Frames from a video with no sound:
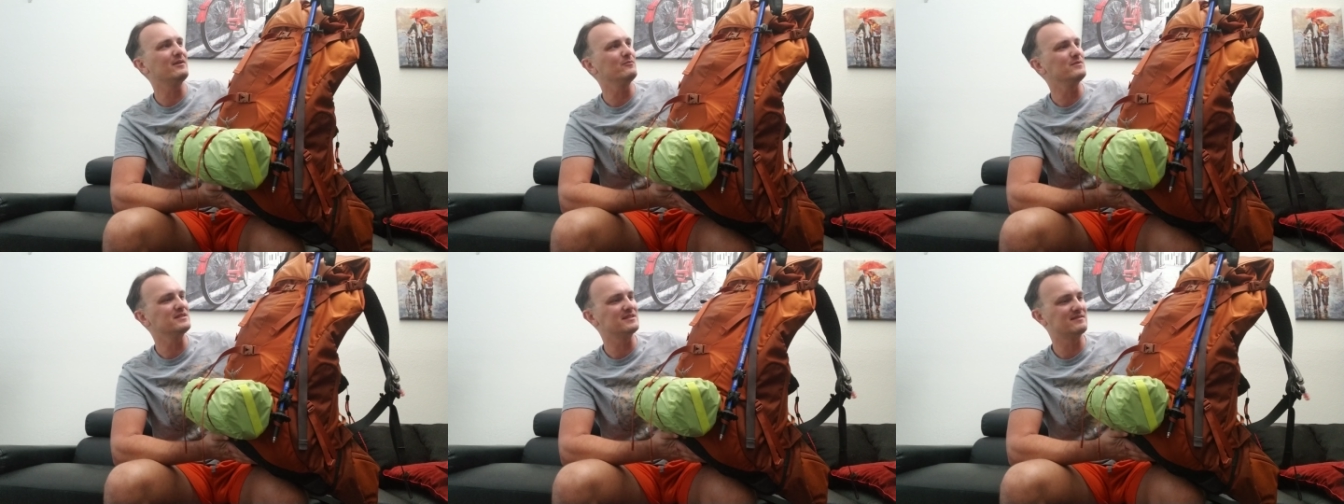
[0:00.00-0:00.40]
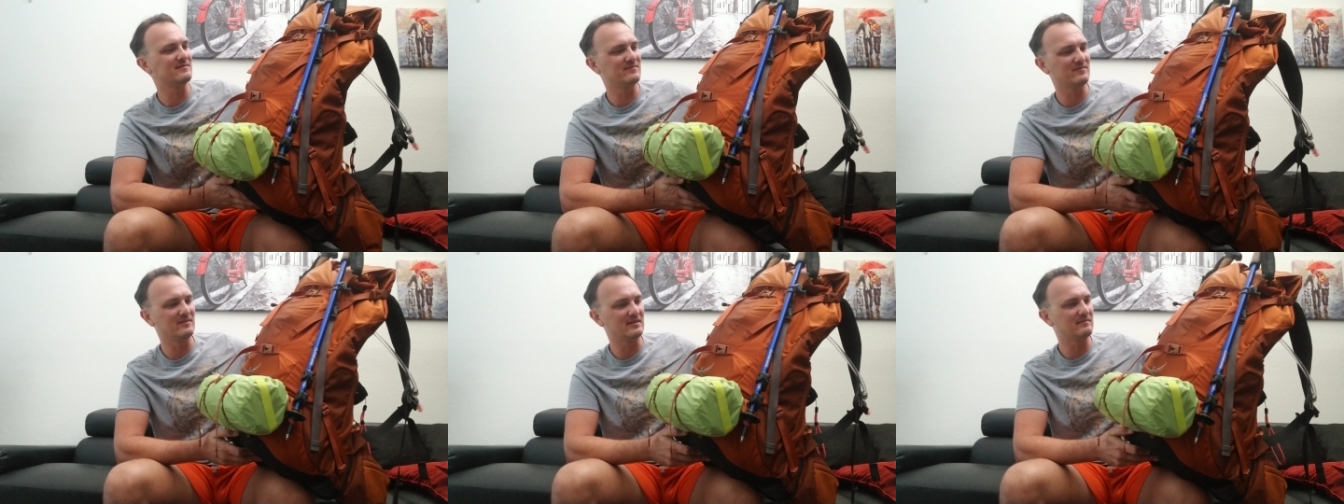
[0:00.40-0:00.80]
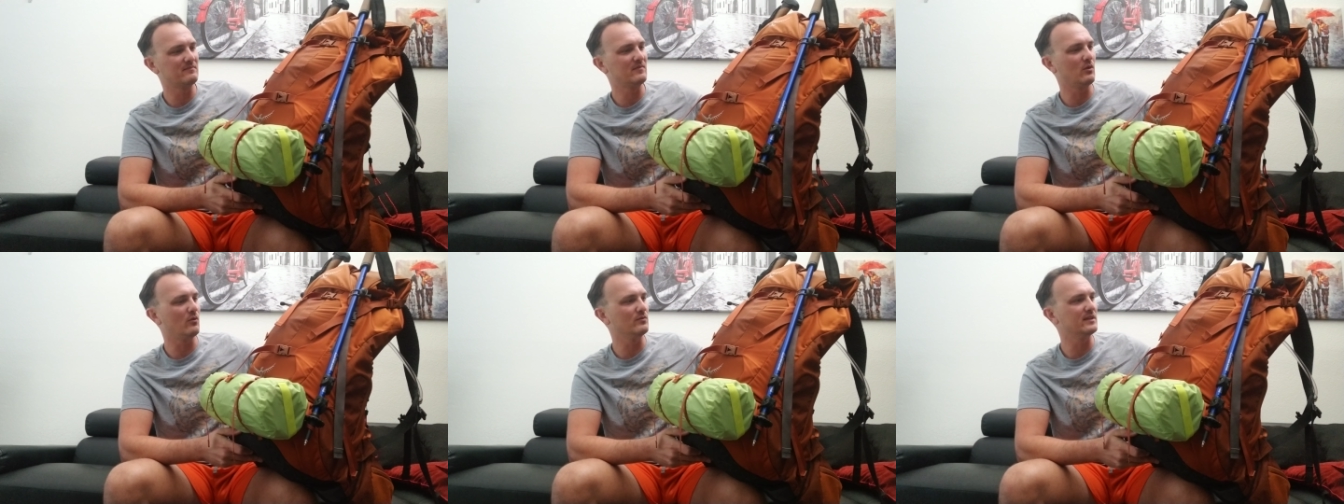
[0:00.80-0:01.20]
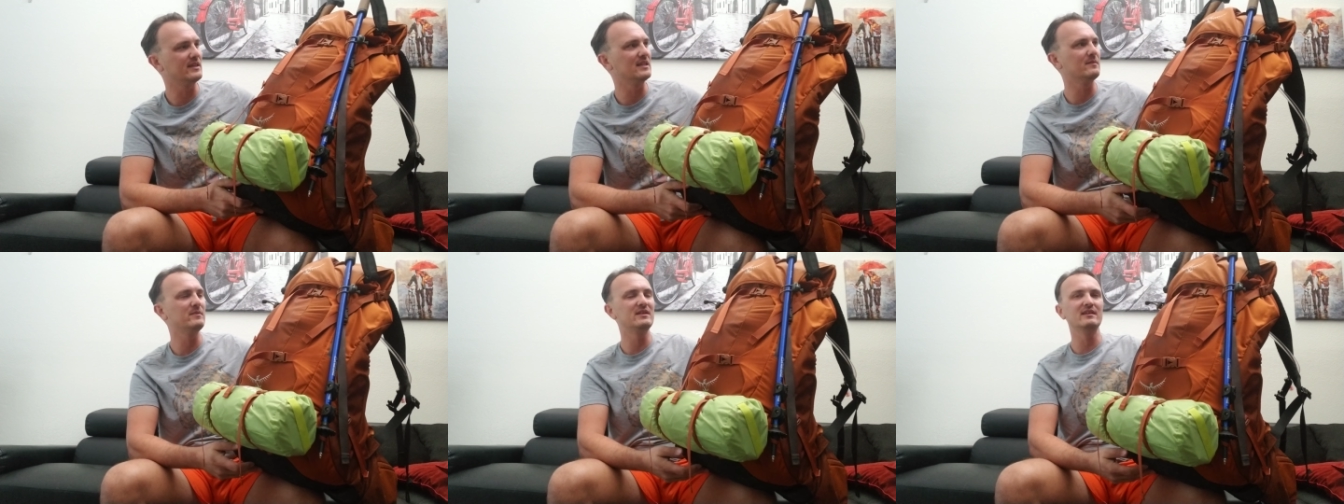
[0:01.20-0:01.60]
It was only
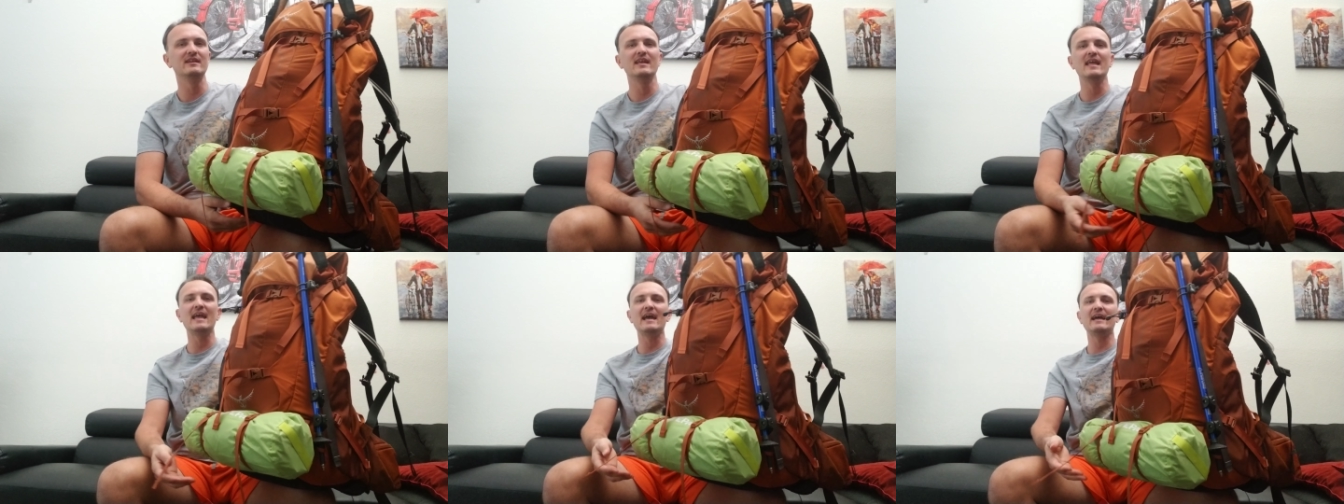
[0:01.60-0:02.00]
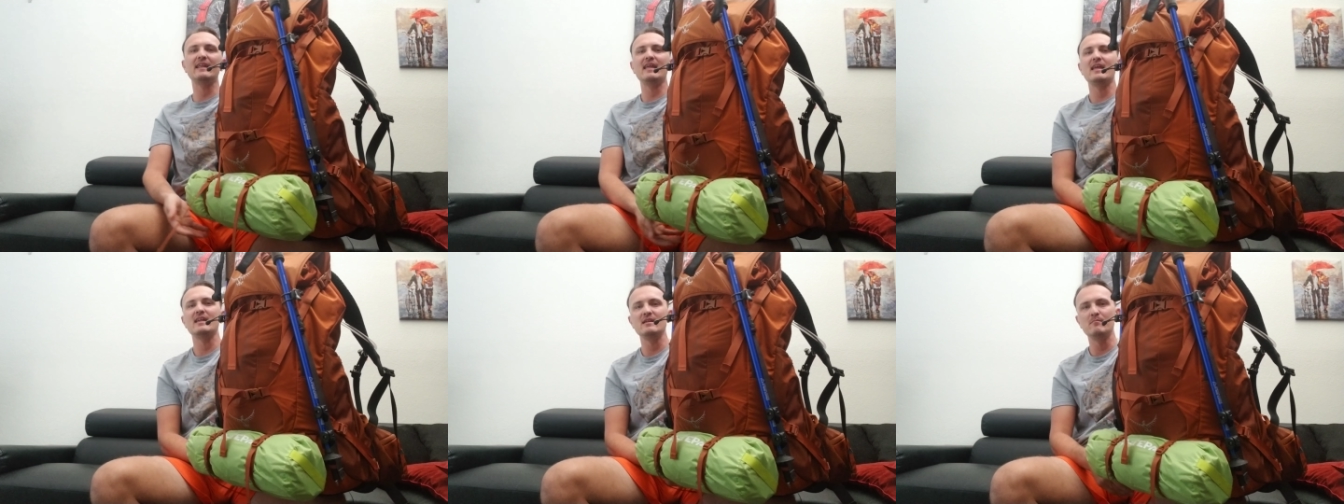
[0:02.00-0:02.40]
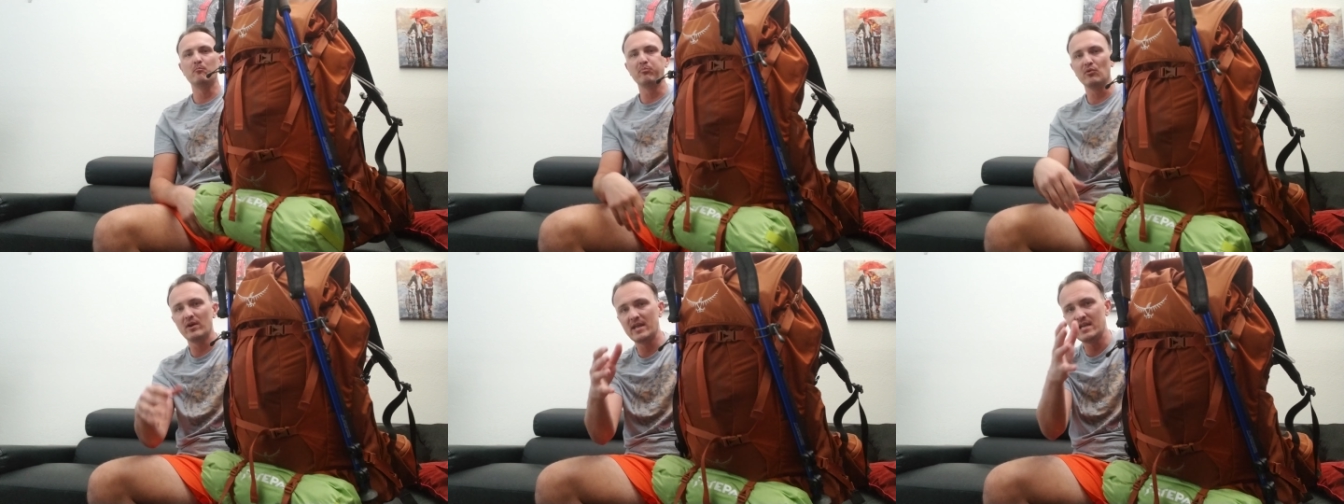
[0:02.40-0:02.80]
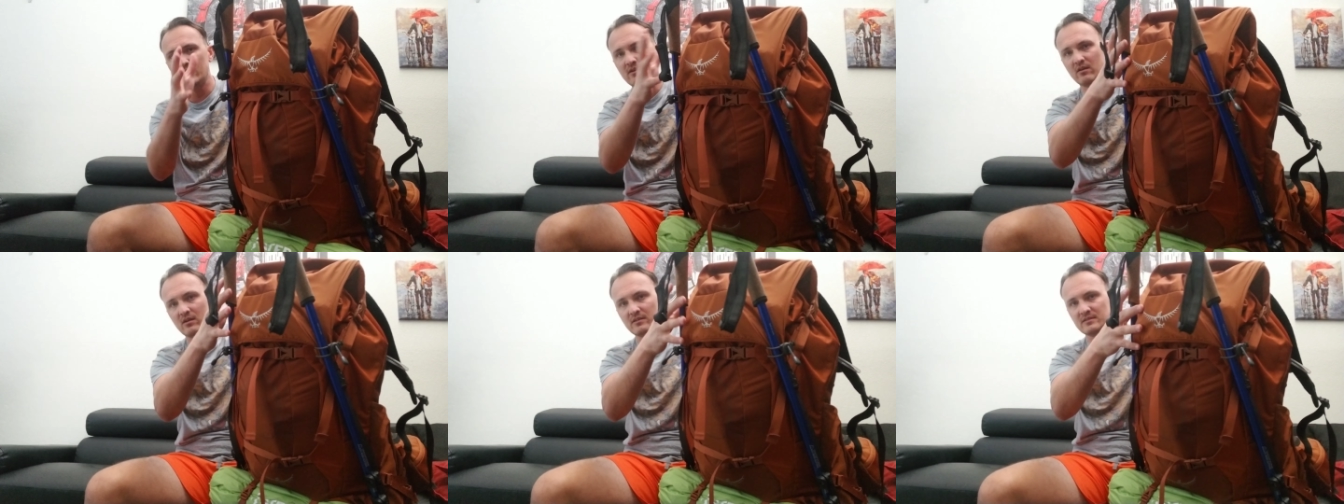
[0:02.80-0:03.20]
limited. It had a
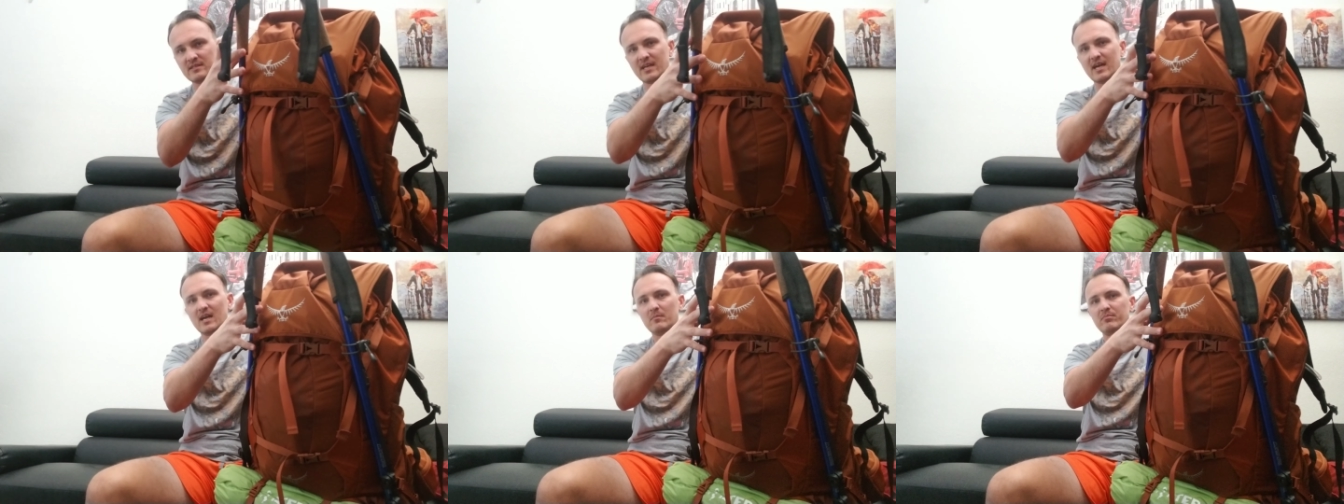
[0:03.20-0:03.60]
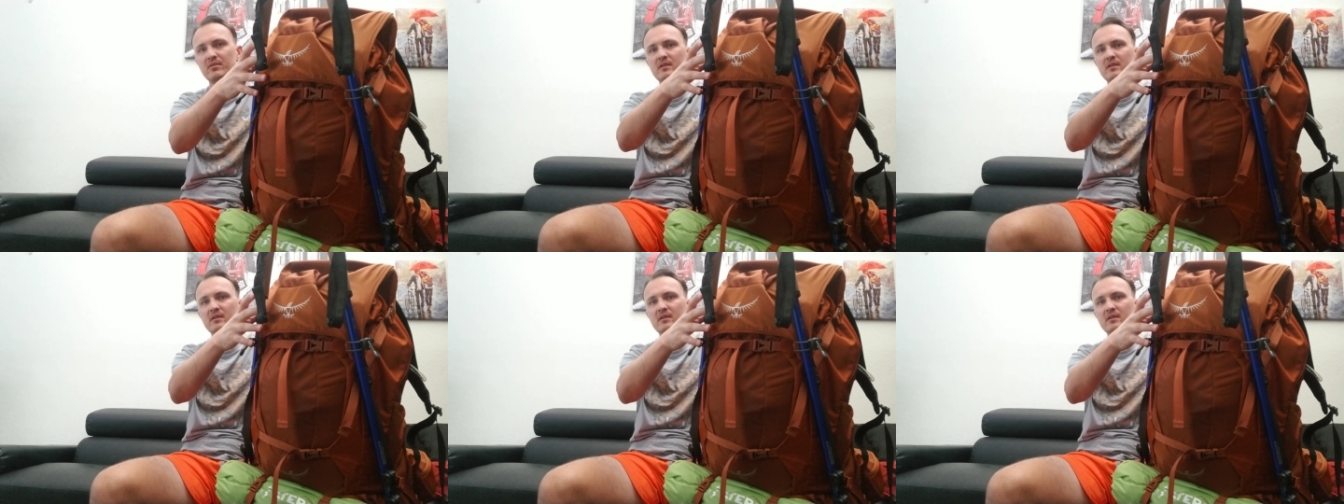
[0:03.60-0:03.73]
brain on top